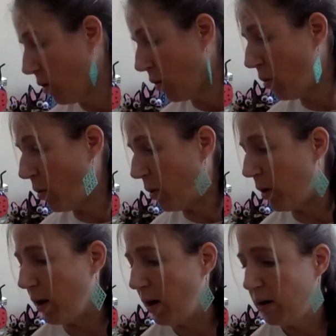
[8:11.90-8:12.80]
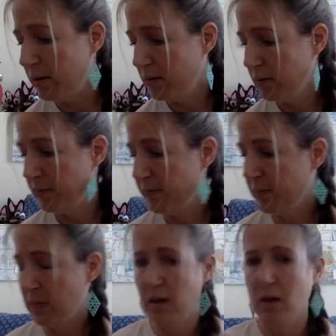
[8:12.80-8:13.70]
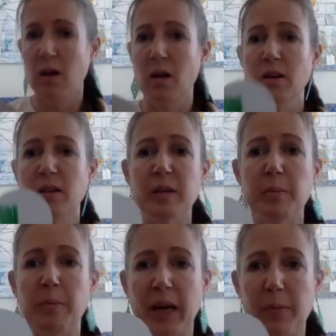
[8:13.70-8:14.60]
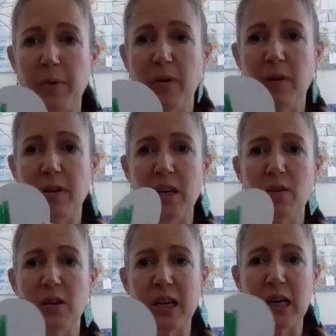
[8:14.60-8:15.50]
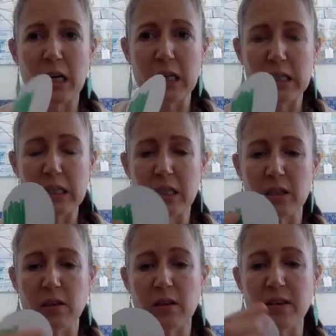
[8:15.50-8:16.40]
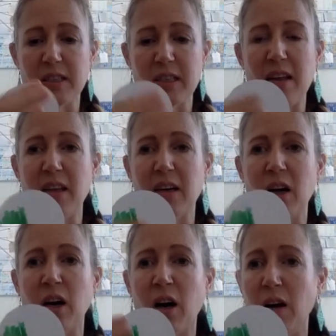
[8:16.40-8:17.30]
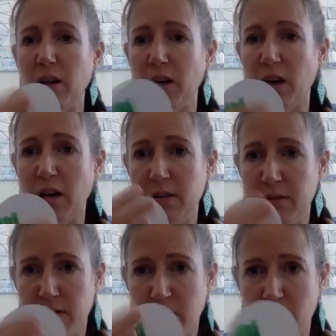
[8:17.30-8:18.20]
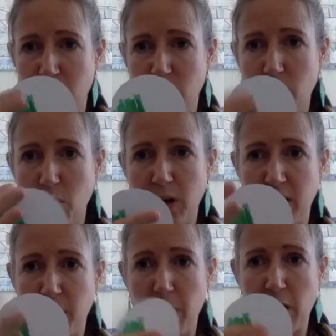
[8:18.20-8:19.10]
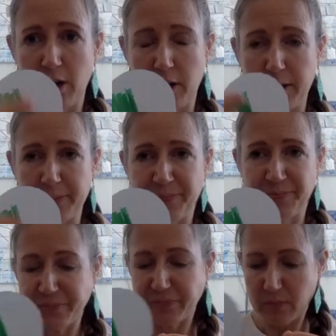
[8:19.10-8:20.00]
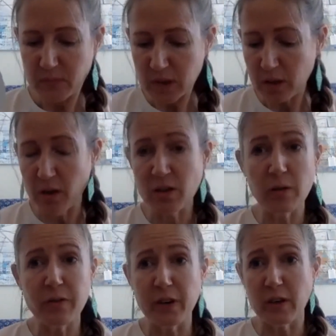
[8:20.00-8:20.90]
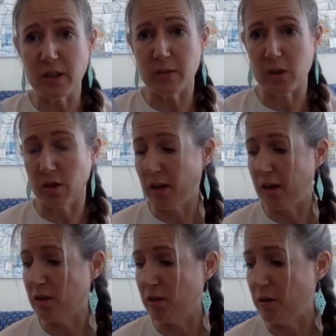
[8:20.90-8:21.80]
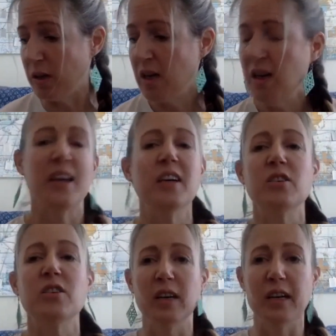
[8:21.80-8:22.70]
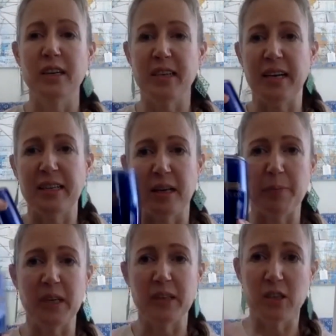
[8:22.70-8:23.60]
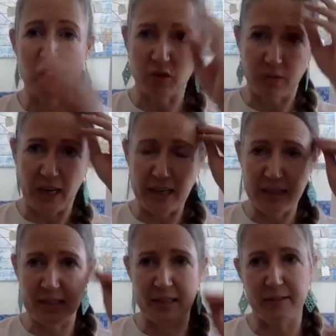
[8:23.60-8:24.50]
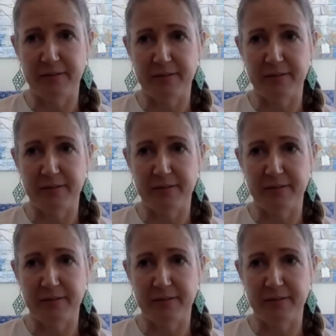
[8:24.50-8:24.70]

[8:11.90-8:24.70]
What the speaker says: or some paper that you can cut into circles and then color with a marker. So first what you're gonna do is you're gonna take something to trace.